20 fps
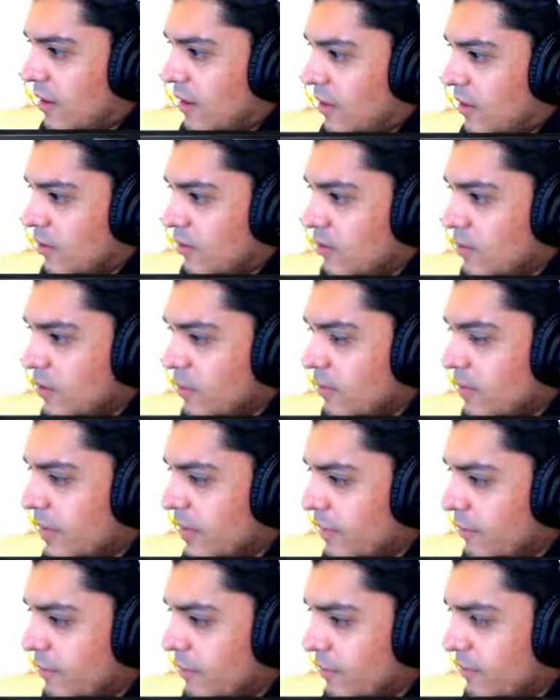I don't know if we'll
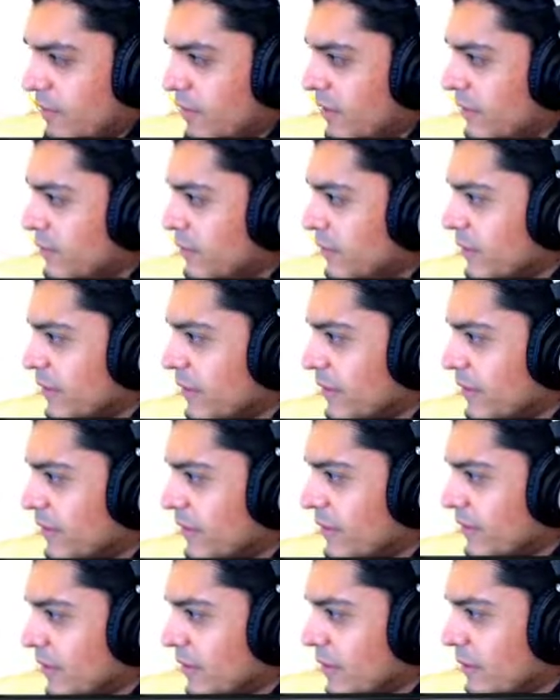ever find one.
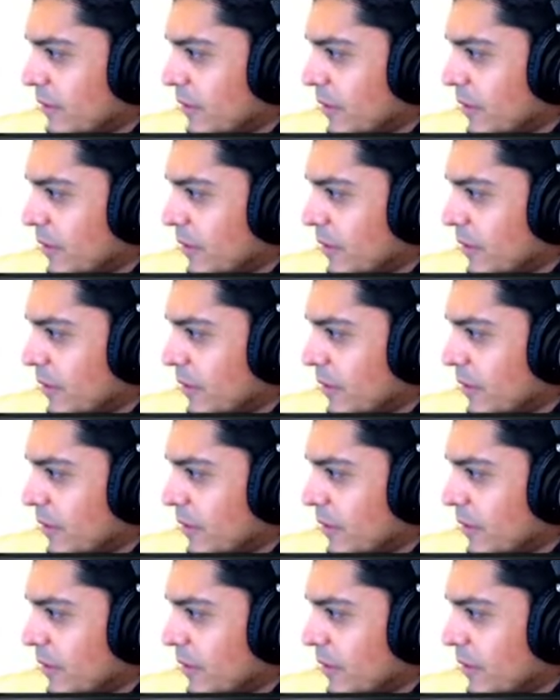No.